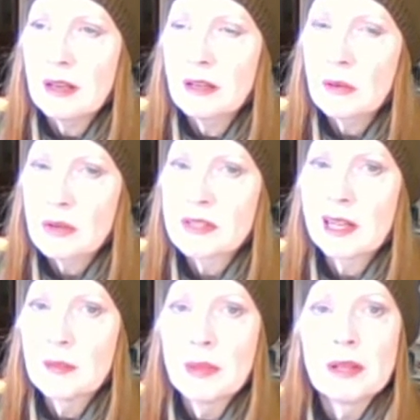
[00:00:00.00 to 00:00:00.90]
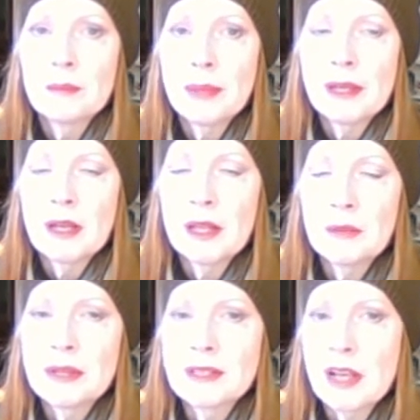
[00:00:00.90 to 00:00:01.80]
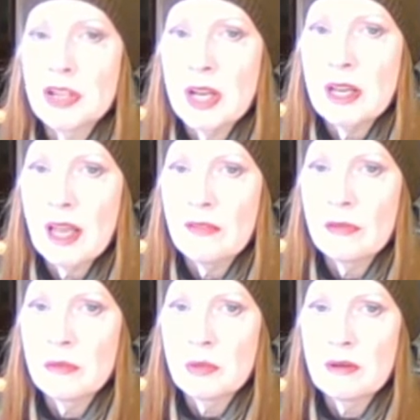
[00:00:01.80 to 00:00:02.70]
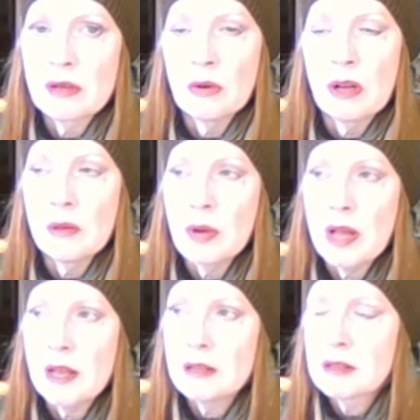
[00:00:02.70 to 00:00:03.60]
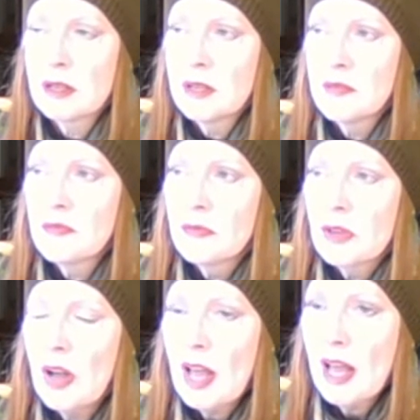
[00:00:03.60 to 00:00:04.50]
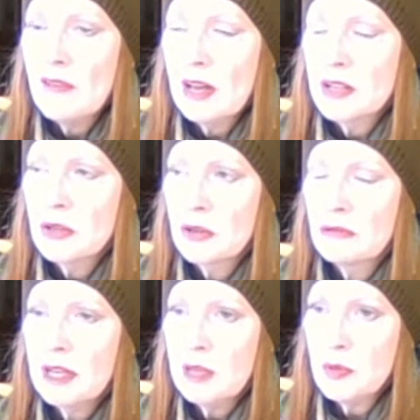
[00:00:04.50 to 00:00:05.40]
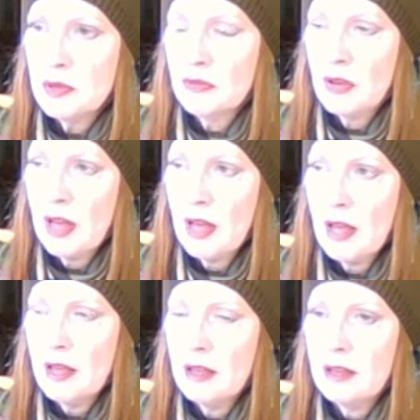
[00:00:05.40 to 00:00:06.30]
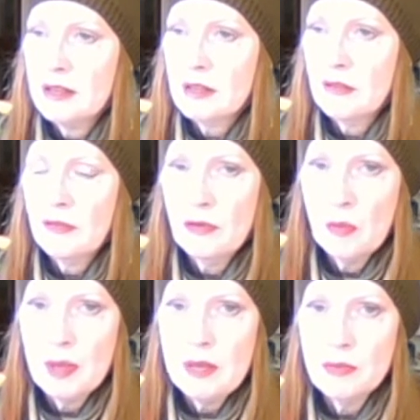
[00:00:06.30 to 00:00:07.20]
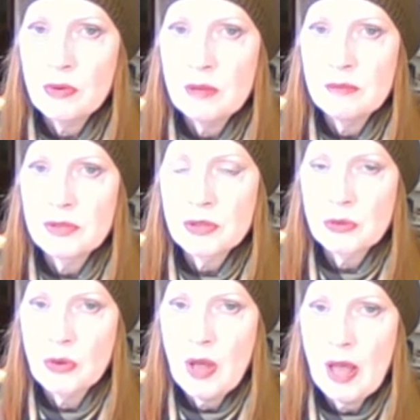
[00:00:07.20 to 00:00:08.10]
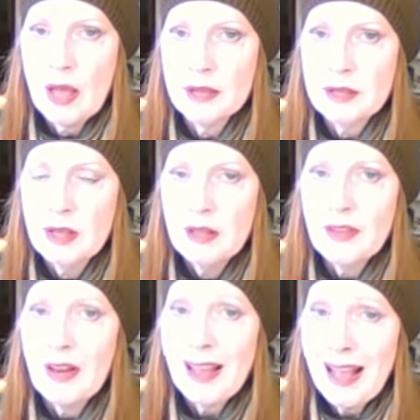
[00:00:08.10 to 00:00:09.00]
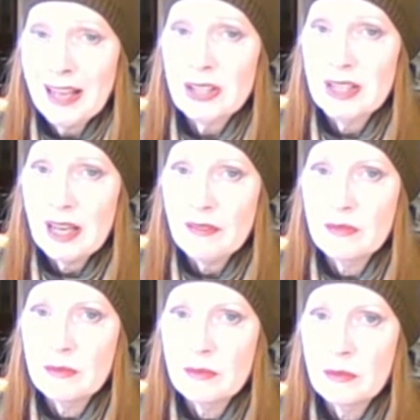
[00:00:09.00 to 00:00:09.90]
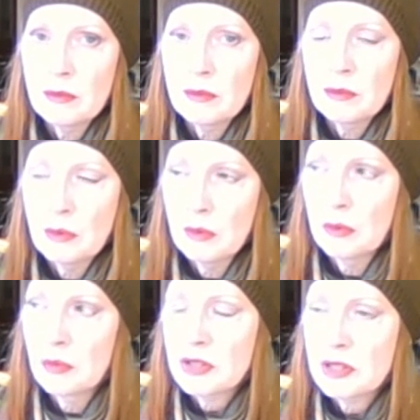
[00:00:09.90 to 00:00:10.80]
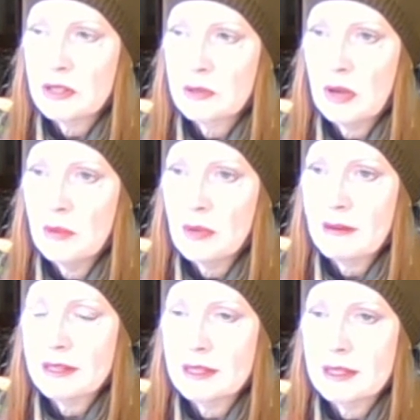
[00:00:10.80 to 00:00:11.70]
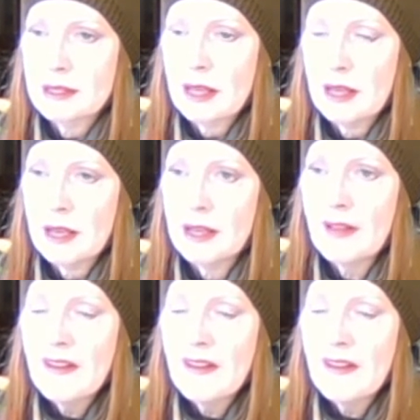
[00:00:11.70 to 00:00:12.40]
looks a little bit like the ones that JK from Jamiroquai wears. I have actually got a really beautiful hat. It's a floppy brim straw hat that I actually haven't worn, which is quite embarrassing to say.